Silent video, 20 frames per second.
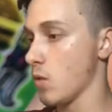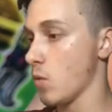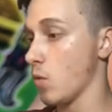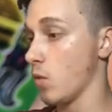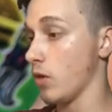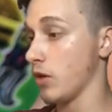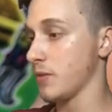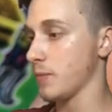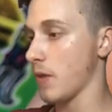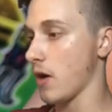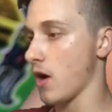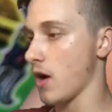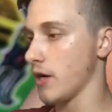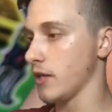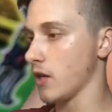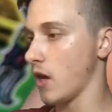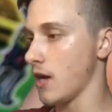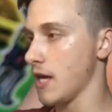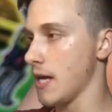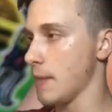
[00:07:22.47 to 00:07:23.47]
what's behind
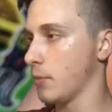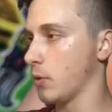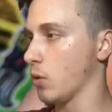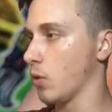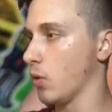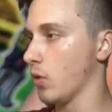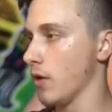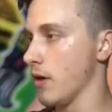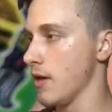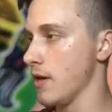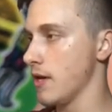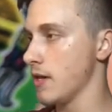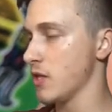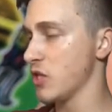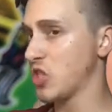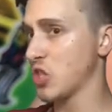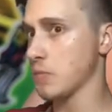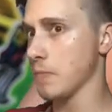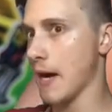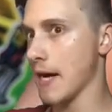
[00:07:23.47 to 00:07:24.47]
our hip corn.
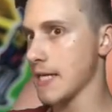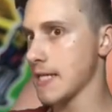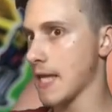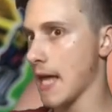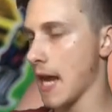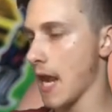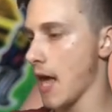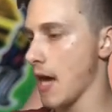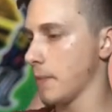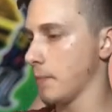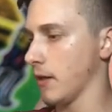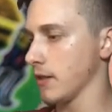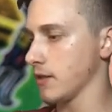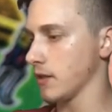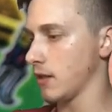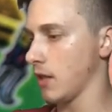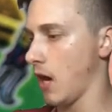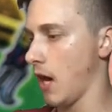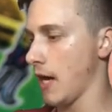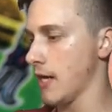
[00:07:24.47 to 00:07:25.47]
Smash that like
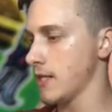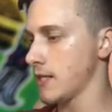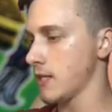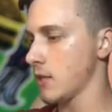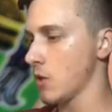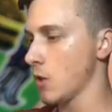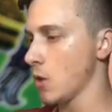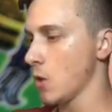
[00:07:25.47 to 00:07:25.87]
button, guys.